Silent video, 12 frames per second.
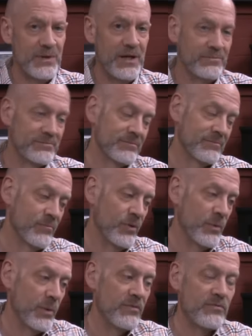Well,
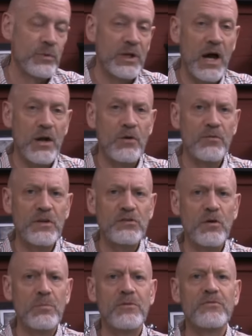boy, we've we gone over this
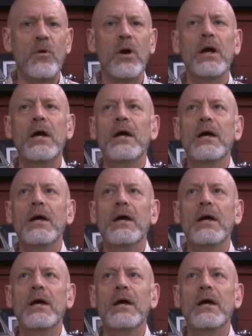one before.